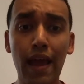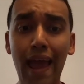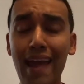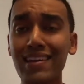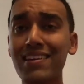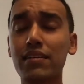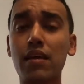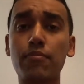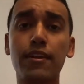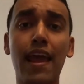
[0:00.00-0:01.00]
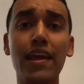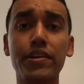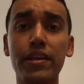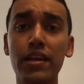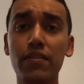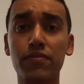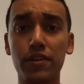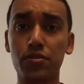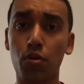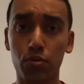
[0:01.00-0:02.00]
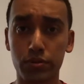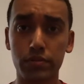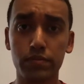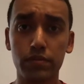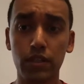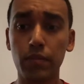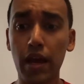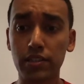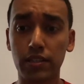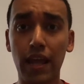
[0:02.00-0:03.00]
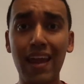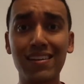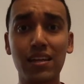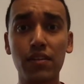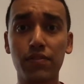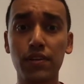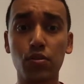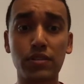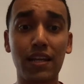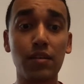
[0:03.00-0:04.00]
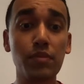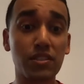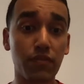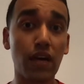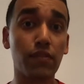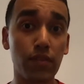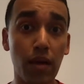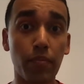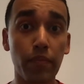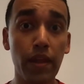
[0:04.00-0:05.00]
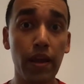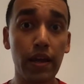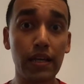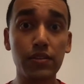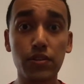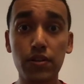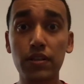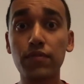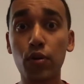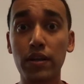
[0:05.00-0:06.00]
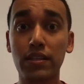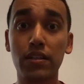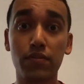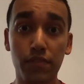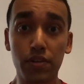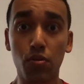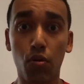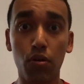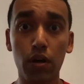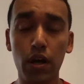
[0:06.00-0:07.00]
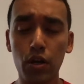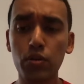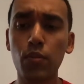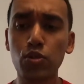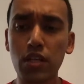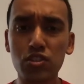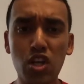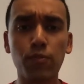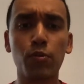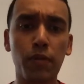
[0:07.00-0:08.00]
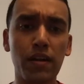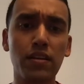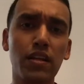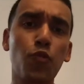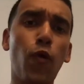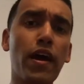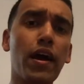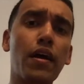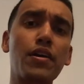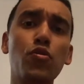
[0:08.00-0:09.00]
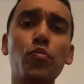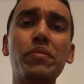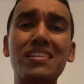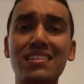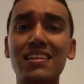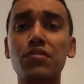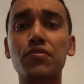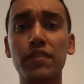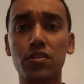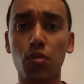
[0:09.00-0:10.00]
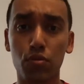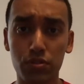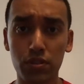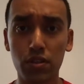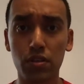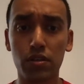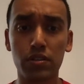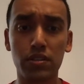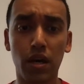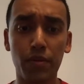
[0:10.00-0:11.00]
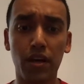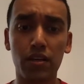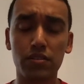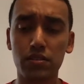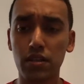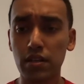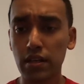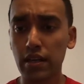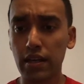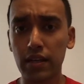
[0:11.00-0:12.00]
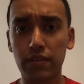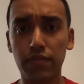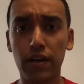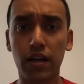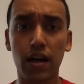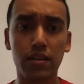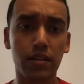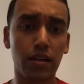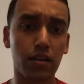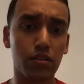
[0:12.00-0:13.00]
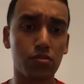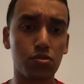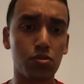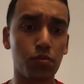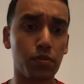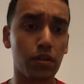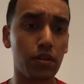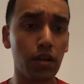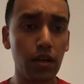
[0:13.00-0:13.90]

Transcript: And he attempted eighteen free throws. Imagine, eighteen free throws and he missed five of them. He's thirteen for eighteen in free throw. You're the most unstoppable player in the league. Why are you missing your free throws? Dumbass. Get the fuck out of here, stupid.